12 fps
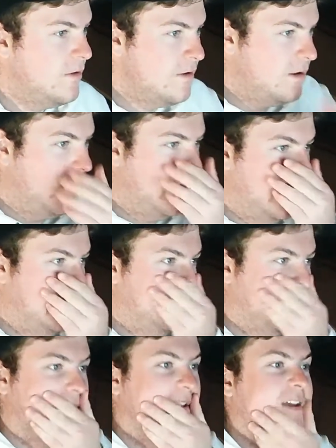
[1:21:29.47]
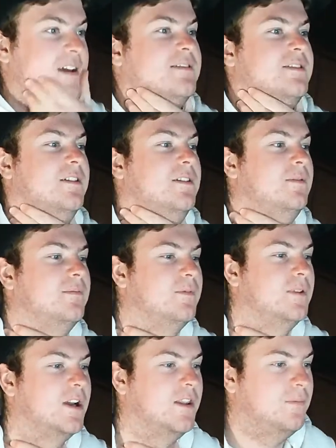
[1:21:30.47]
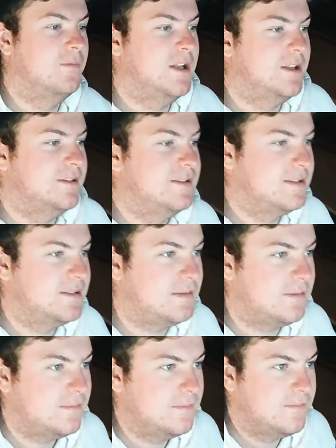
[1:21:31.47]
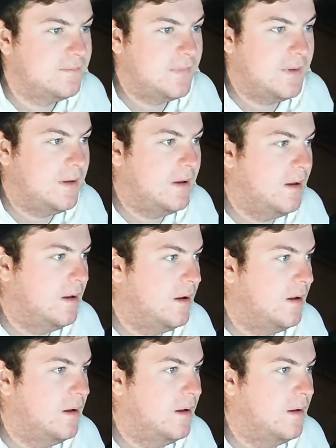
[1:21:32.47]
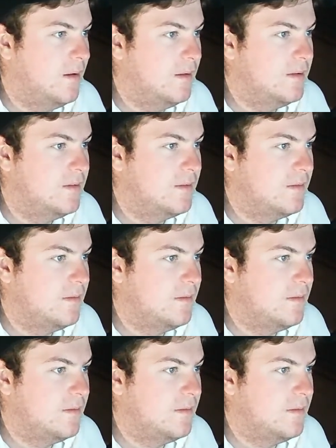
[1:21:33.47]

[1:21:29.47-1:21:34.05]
Alright, here we go. Yeah, so we got the winners. Let's just.